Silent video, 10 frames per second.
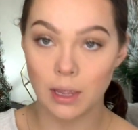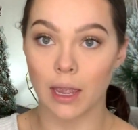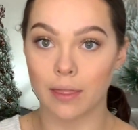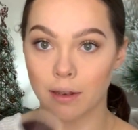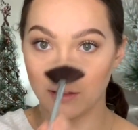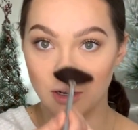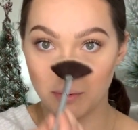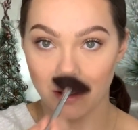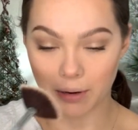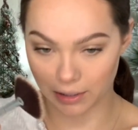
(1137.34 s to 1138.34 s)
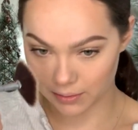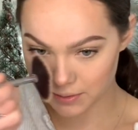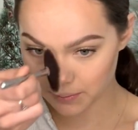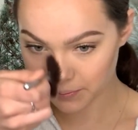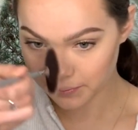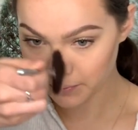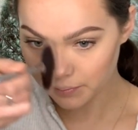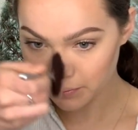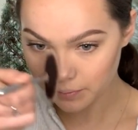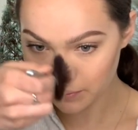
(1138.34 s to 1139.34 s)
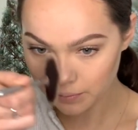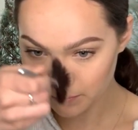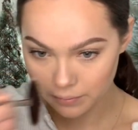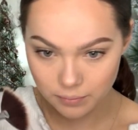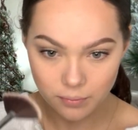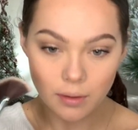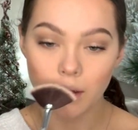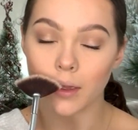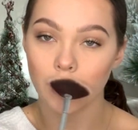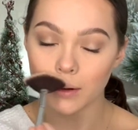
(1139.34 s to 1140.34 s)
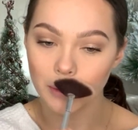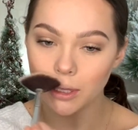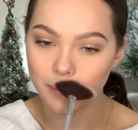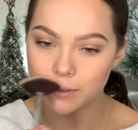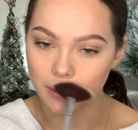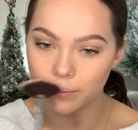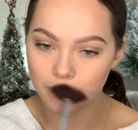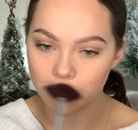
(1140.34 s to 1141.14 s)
And then a little bit on my nose. And my Cupid's bow.